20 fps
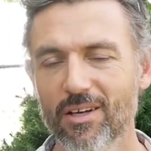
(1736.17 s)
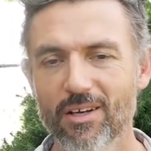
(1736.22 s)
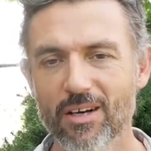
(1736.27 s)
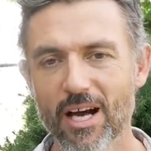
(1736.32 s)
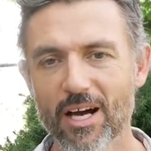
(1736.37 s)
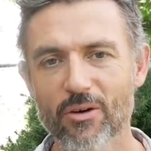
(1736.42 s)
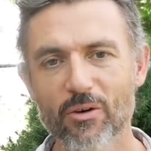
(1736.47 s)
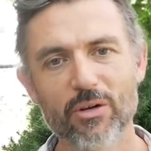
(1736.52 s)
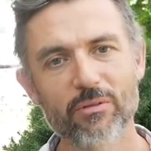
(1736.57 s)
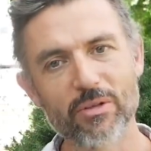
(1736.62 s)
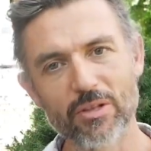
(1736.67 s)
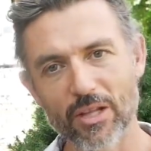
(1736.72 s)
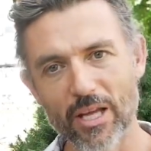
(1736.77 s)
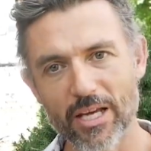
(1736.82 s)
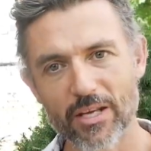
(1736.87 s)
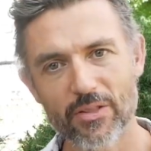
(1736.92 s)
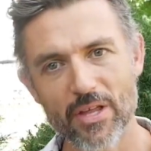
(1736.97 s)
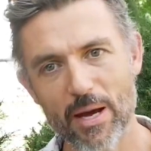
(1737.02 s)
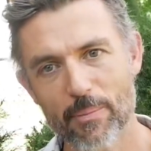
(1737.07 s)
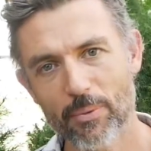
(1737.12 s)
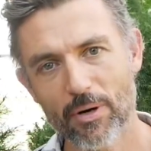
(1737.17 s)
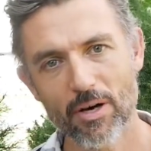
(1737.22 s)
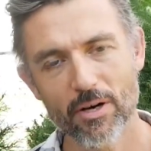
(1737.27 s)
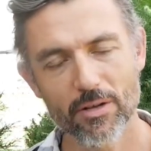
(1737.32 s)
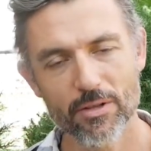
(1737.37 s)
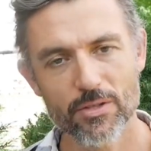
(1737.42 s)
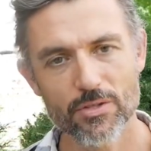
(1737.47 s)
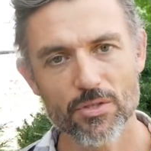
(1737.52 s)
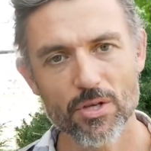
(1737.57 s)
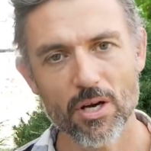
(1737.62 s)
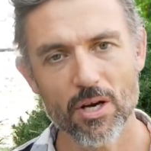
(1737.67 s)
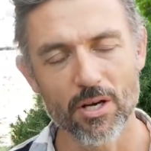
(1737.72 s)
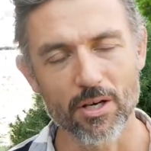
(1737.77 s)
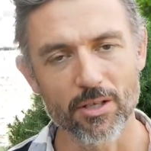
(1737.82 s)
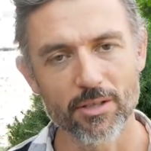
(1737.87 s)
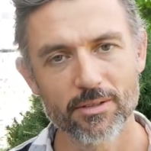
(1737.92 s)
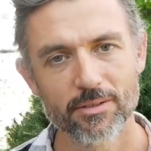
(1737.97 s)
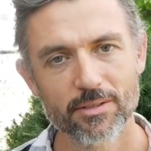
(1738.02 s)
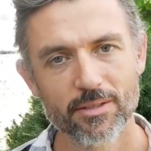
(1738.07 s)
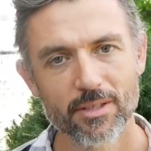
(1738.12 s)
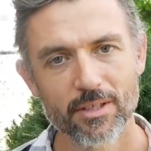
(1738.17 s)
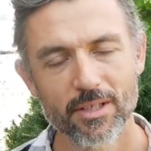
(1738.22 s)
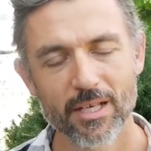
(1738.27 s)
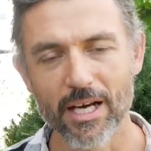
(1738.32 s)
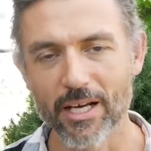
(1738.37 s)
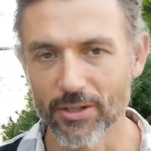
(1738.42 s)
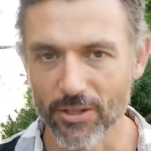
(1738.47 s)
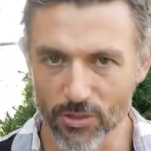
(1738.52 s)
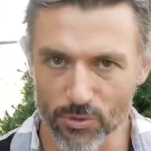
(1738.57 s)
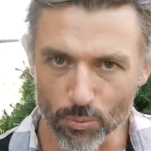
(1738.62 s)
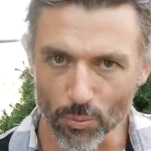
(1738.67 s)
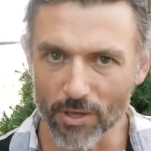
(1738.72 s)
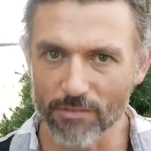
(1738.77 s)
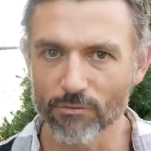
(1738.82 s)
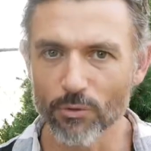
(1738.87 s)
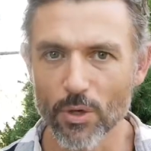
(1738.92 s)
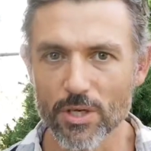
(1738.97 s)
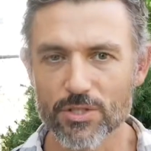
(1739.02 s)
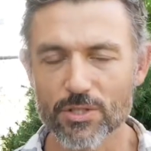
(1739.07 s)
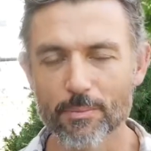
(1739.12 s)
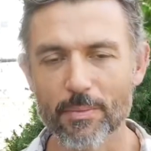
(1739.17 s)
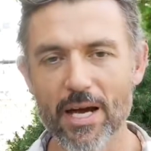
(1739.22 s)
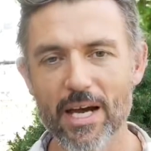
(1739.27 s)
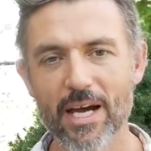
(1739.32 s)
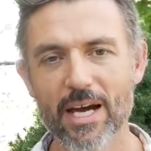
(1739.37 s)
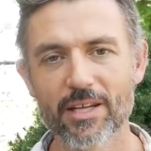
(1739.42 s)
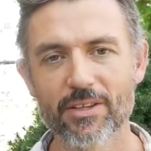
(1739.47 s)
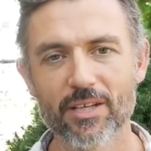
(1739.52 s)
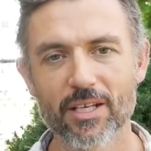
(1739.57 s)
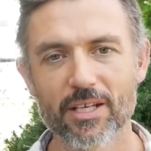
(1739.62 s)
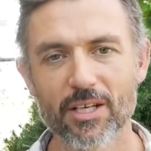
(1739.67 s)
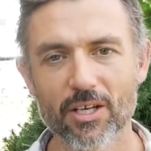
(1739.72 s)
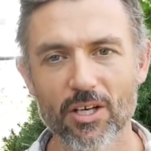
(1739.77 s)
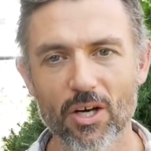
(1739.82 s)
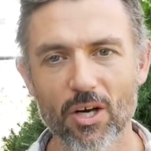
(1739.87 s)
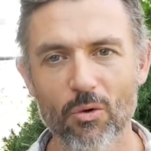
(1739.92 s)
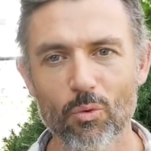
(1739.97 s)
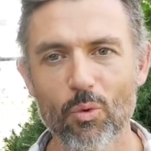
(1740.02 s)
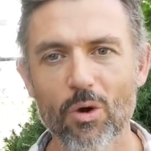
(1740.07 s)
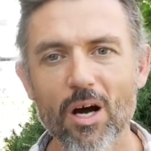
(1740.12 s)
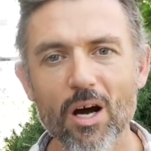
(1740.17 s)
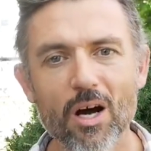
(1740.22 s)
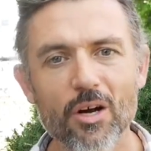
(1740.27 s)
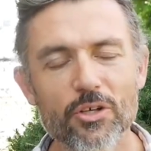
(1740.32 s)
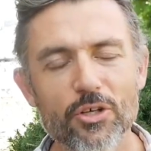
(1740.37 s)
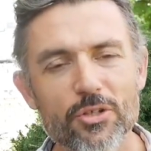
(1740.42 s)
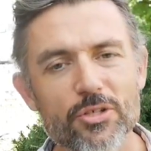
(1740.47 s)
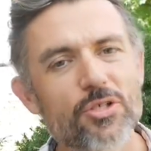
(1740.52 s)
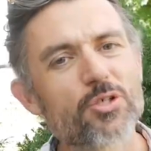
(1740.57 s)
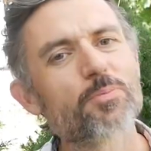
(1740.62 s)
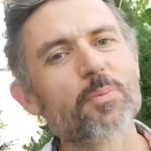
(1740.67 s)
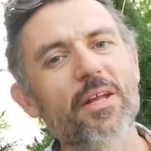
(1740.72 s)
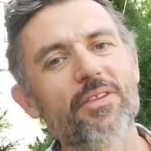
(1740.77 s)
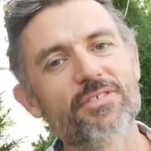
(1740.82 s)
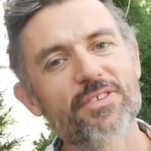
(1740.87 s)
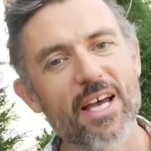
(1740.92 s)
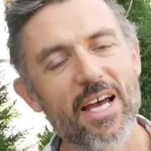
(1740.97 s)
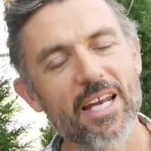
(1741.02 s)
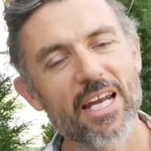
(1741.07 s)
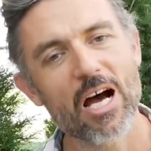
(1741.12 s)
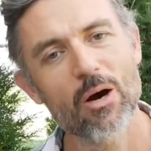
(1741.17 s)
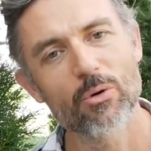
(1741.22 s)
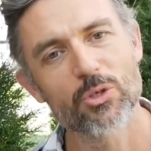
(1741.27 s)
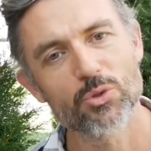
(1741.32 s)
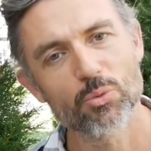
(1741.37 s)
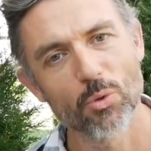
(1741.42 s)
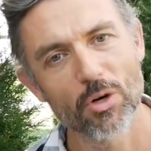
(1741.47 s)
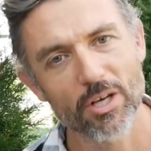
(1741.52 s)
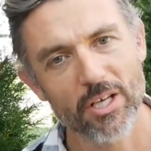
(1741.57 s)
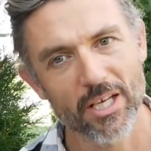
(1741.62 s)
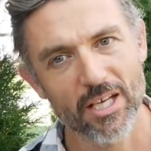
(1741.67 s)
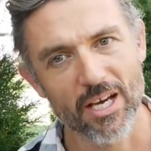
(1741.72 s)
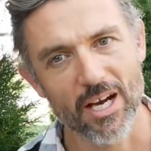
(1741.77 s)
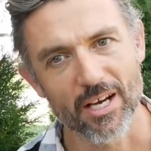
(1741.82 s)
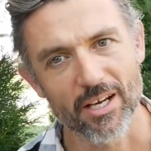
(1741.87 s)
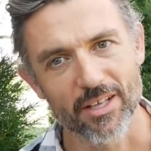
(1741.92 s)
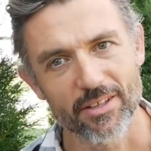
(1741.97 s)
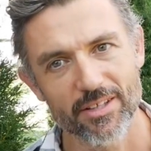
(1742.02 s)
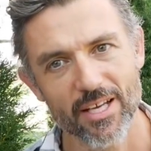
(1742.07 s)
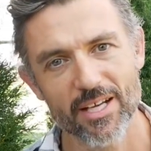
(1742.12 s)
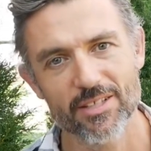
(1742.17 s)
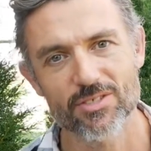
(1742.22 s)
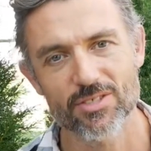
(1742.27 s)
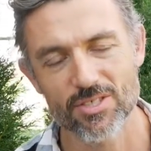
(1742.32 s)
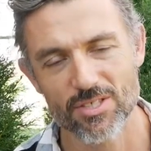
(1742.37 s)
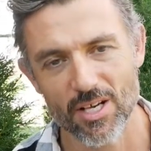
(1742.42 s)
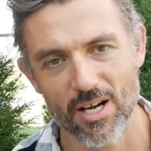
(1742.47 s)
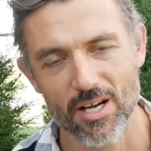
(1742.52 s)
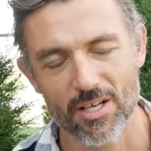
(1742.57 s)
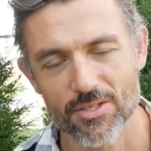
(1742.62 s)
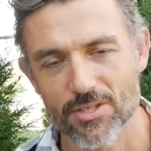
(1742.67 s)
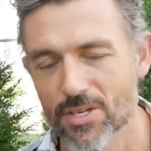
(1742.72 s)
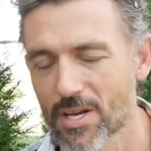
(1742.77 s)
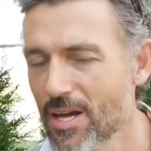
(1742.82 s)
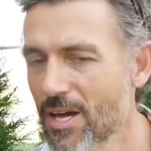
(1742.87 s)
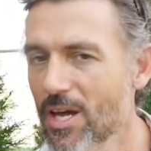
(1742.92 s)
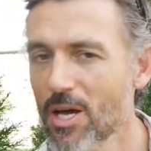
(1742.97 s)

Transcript: I don't even like that part of the song. And there's one voice in my head that can go, well, you just spent 10 hours working on it. That sucks.